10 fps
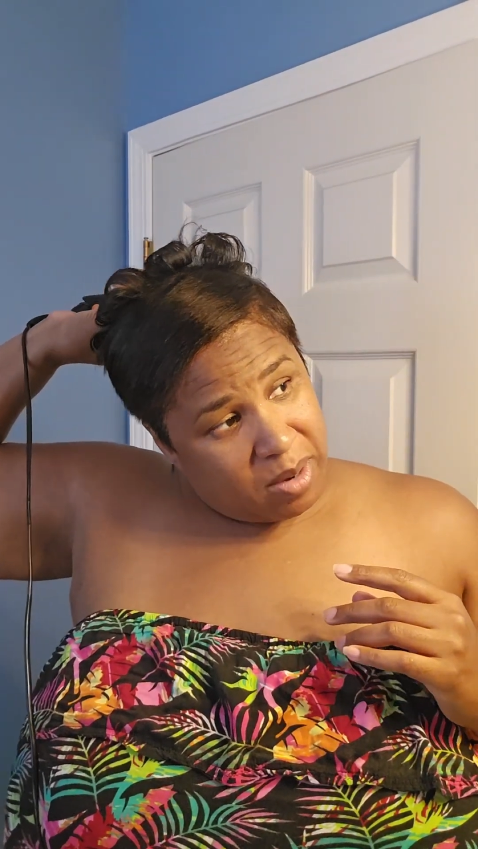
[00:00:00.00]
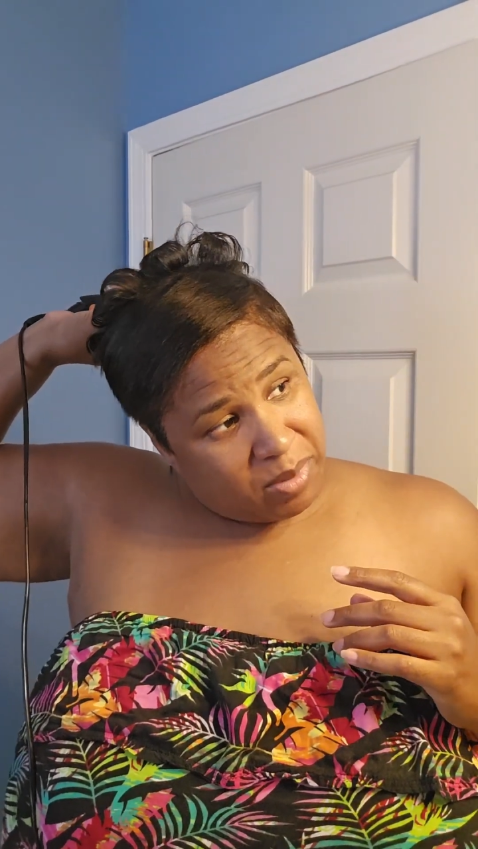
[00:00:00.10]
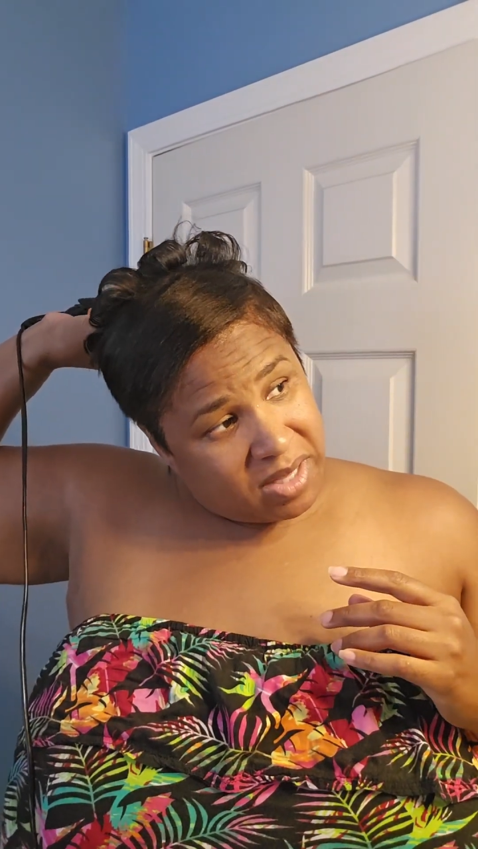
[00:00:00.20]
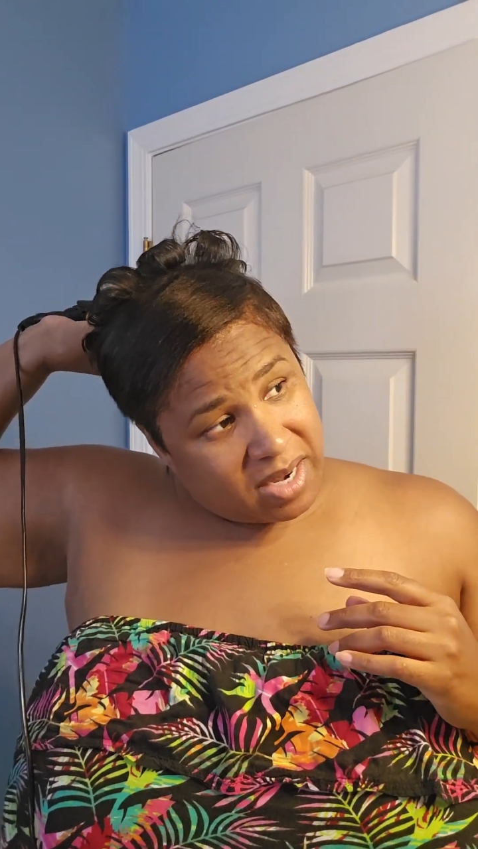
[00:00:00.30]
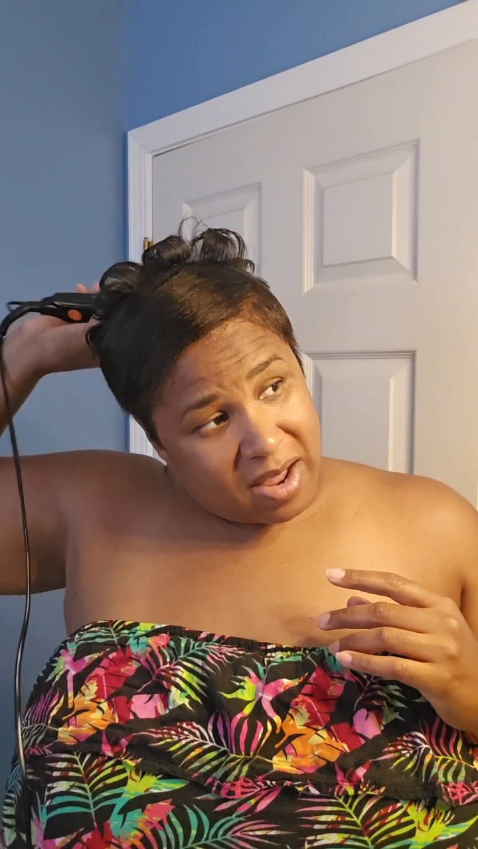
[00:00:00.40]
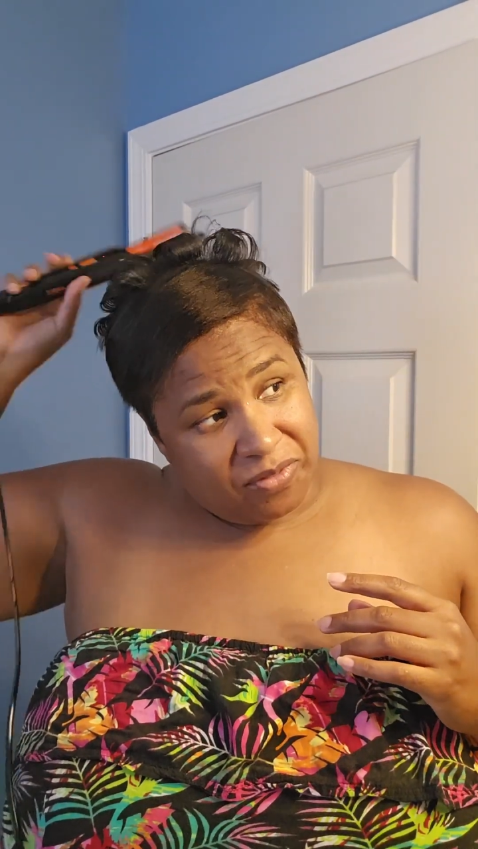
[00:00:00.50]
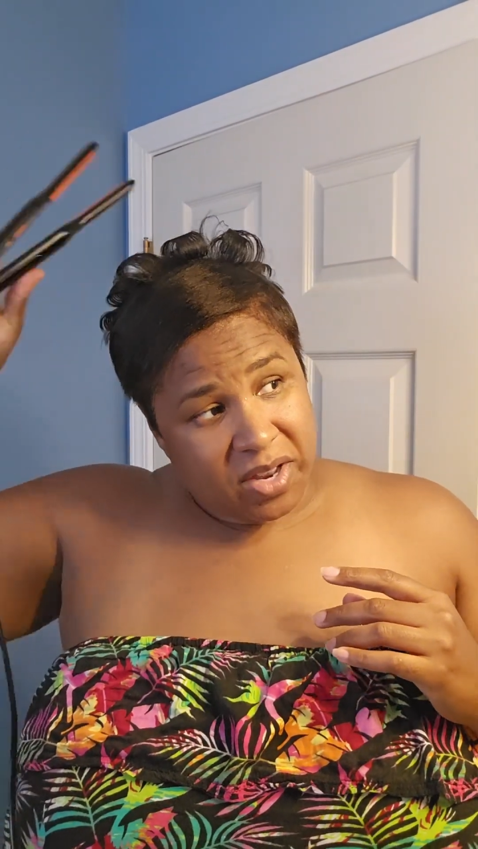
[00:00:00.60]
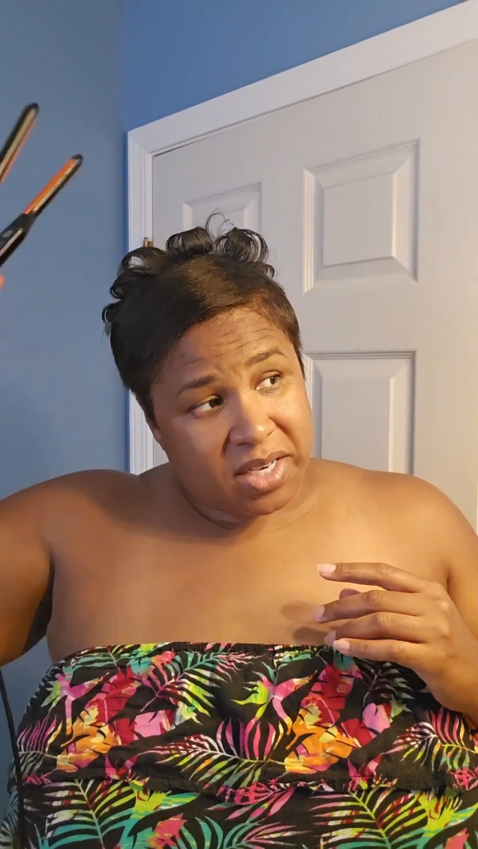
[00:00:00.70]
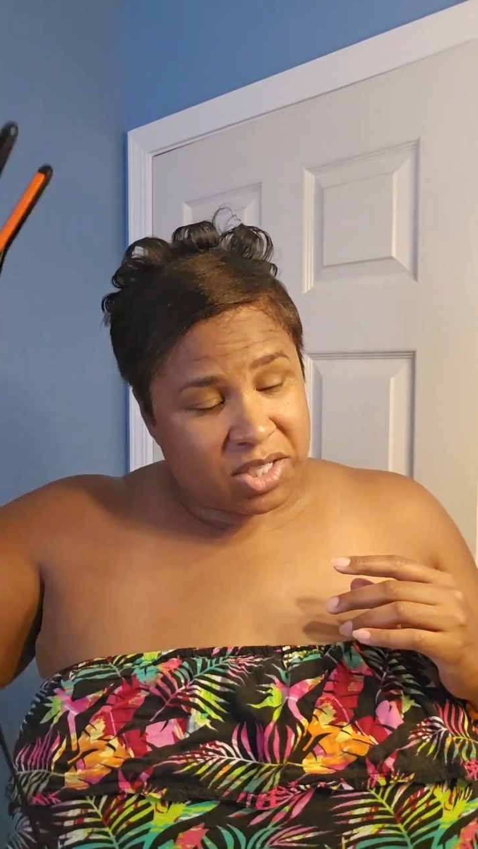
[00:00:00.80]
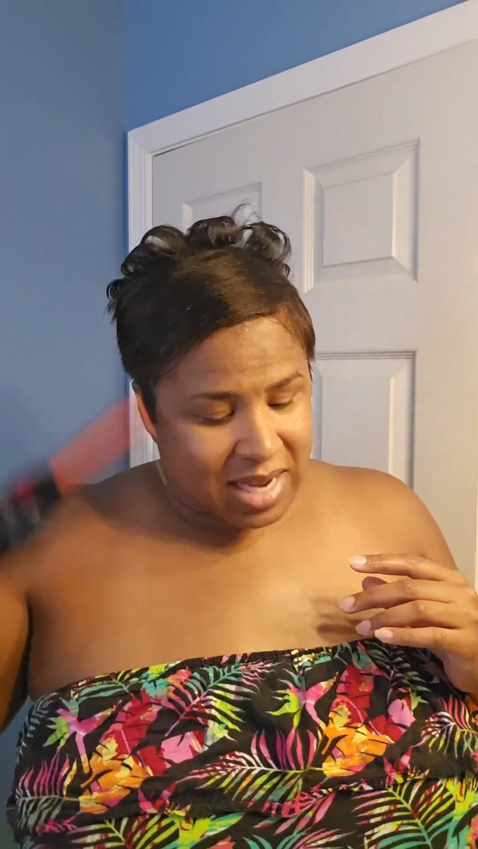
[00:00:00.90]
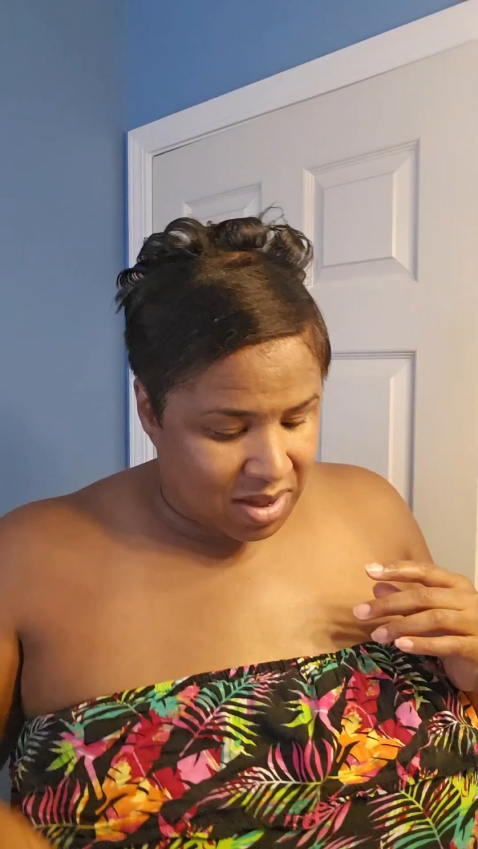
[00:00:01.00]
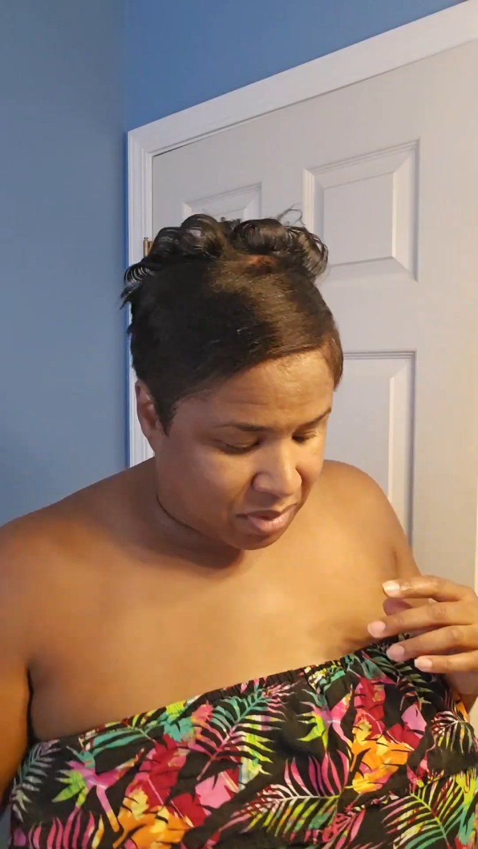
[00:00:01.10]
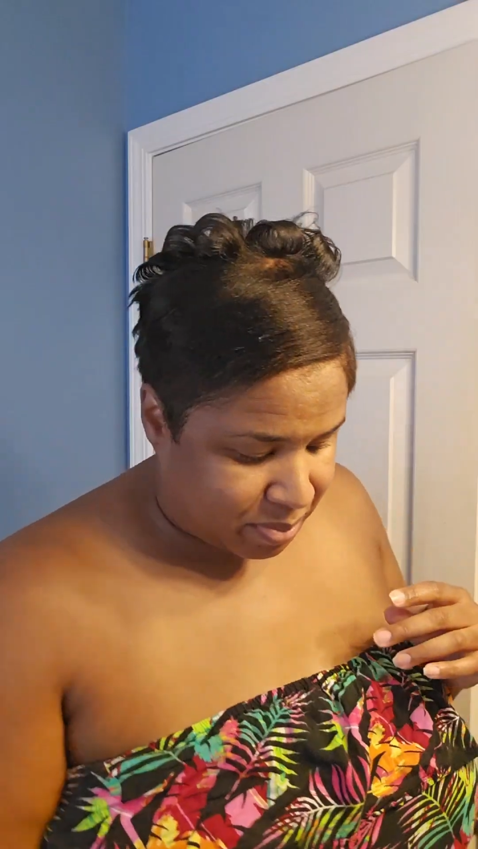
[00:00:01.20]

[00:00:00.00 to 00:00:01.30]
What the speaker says: but then I finish down